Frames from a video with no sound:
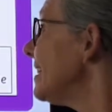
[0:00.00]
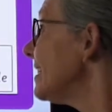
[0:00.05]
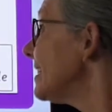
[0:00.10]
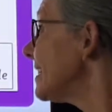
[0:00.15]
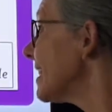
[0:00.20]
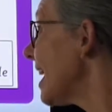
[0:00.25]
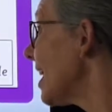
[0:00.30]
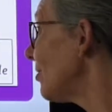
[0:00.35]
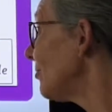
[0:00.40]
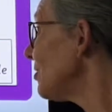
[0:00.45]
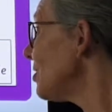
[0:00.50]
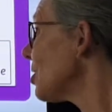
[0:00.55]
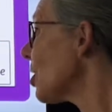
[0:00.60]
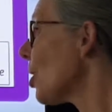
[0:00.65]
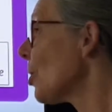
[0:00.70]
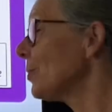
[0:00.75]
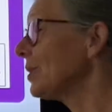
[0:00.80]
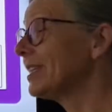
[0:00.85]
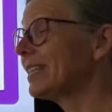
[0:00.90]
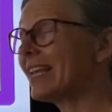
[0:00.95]
Down the
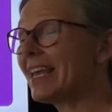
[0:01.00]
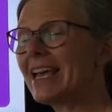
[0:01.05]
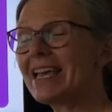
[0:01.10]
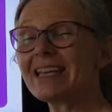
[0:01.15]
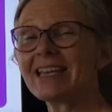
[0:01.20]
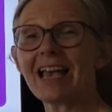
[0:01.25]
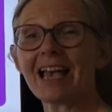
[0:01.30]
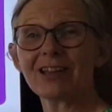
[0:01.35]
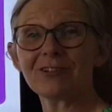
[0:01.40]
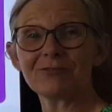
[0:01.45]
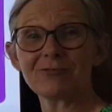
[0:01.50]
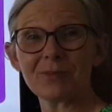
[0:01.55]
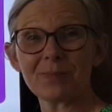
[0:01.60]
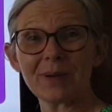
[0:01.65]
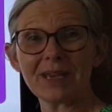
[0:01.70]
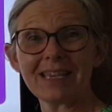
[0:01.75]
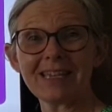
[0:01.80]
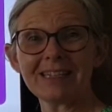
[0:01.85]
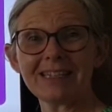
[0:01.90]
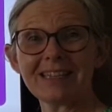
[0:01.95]
arm and leg and
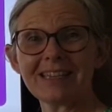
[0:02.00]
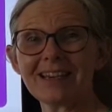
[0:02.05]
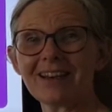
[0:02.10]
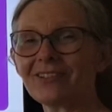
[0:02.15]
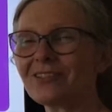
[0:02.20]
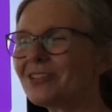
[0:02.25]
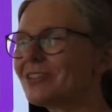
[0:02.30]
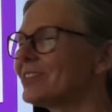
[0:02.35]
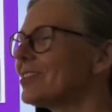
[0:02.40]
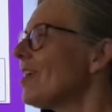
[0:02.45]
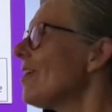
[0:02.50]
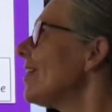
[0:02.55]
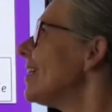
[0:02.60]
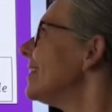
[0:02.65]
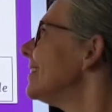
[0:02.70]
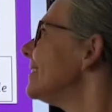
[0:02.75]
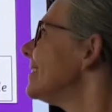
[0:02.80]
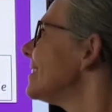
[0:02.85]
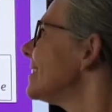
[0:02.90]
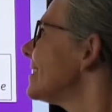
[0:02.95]
repeat the other
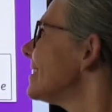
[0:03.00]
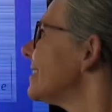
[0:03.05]
side.